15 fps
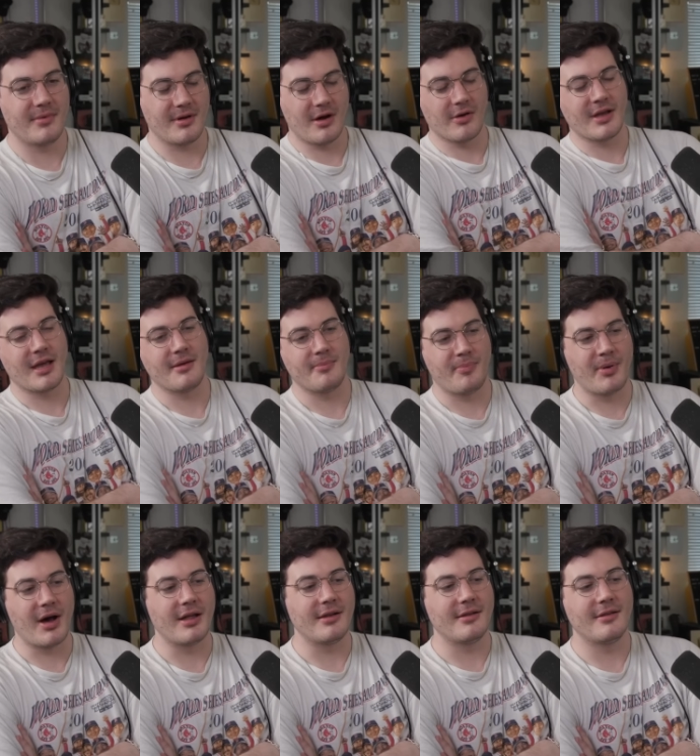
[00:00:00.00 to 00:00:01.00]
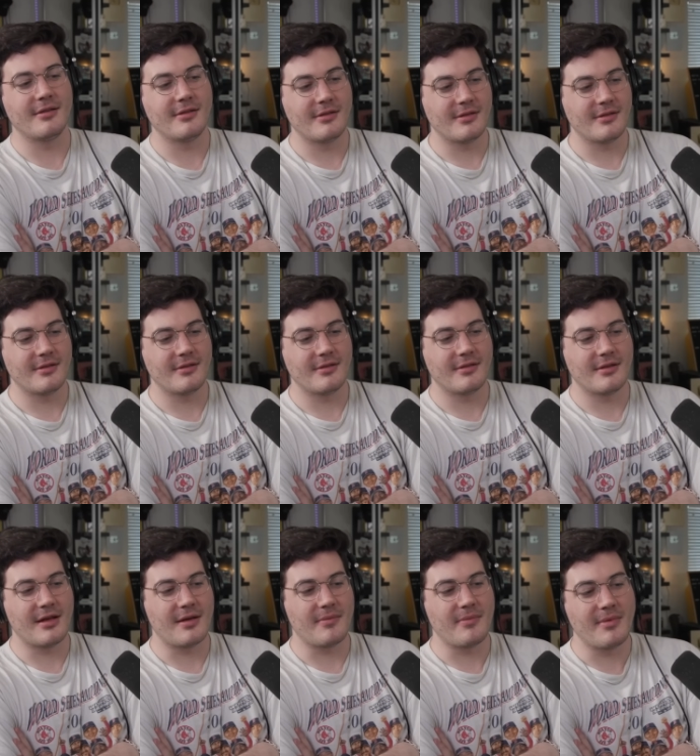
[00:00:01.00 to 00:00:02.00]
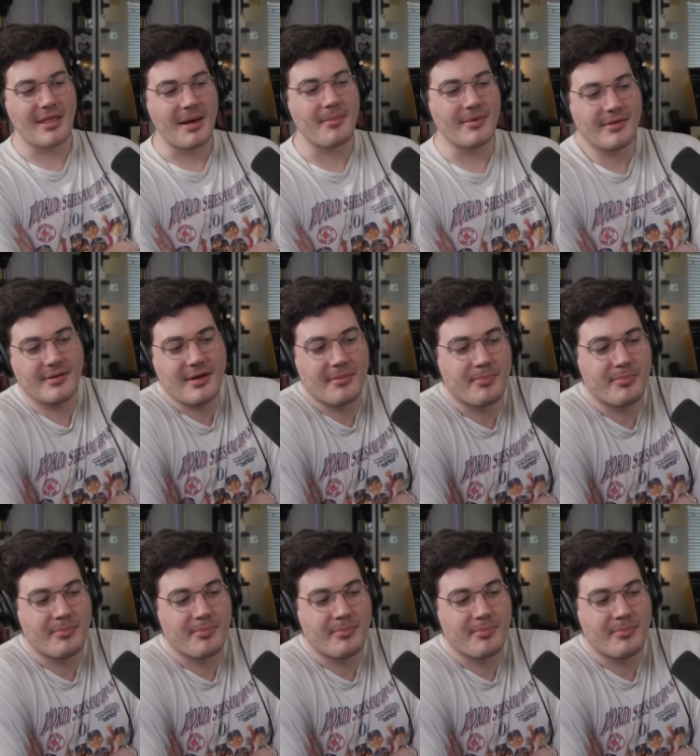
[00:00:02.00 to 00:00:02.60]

okay, but that yeah,